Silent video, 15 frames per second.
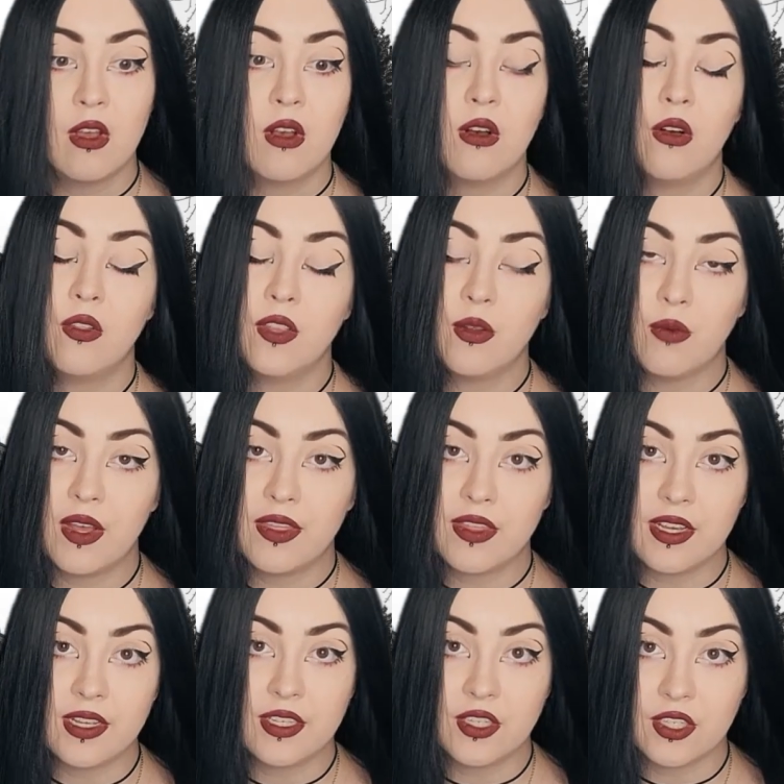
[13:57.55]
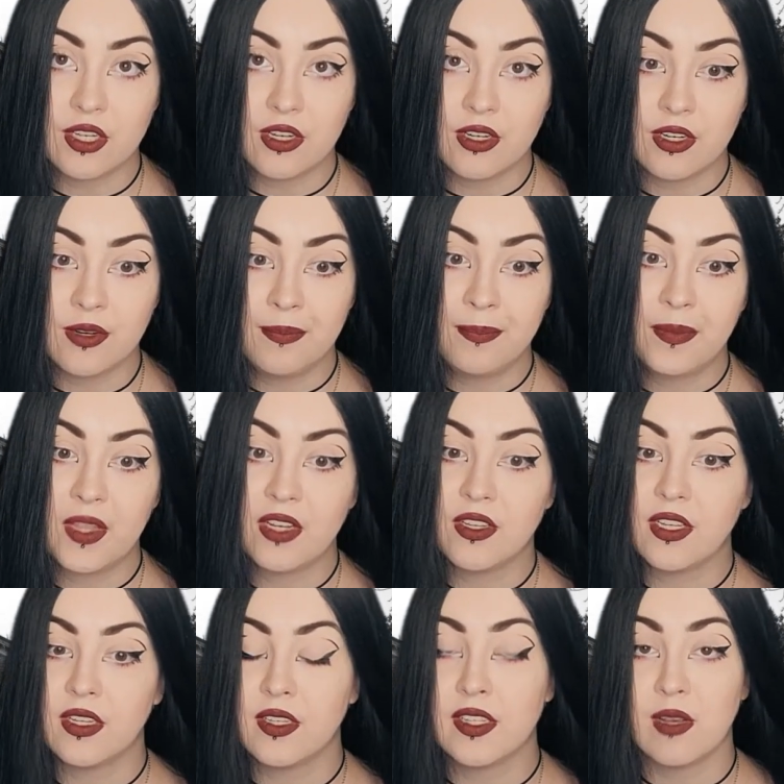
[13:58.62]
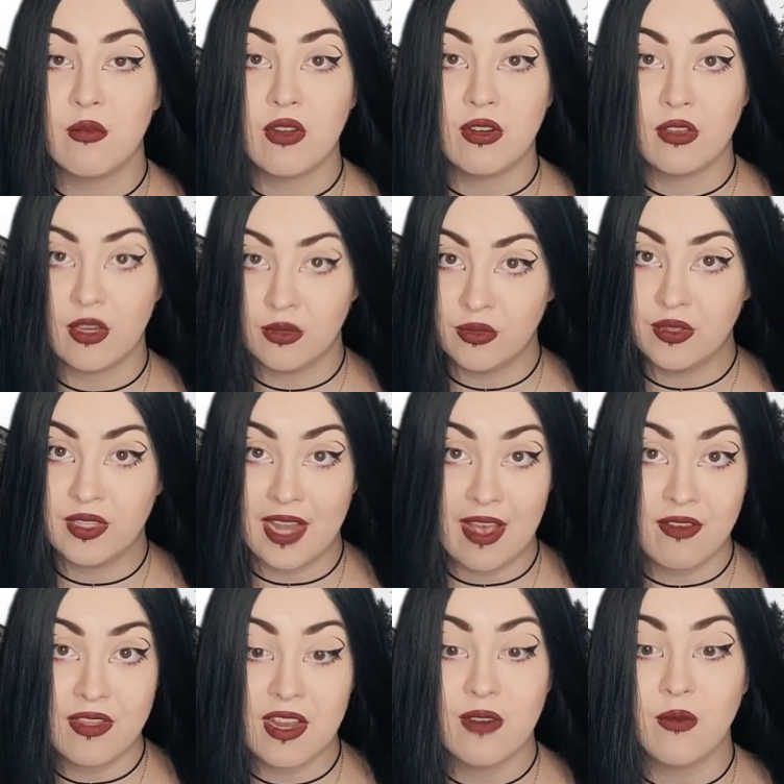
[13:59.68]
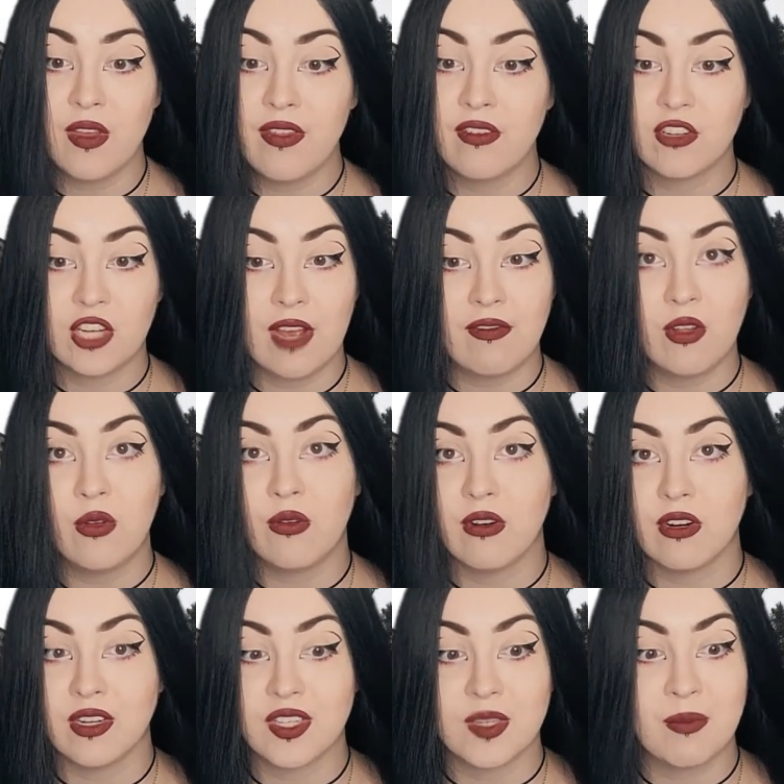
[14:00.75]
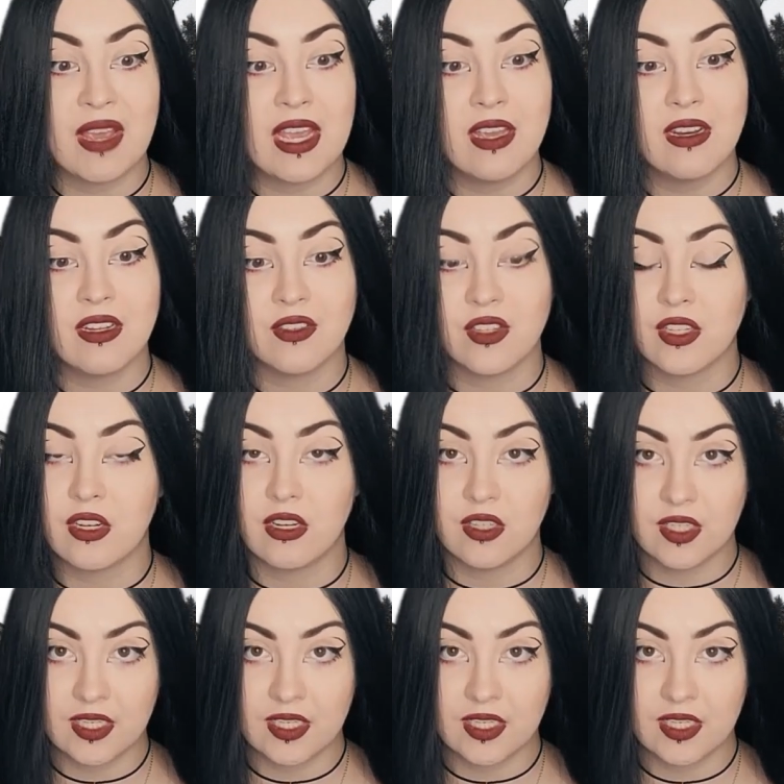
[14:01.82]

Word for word: Only one thing is certain until someone goes down there with a shovel or a spade and starts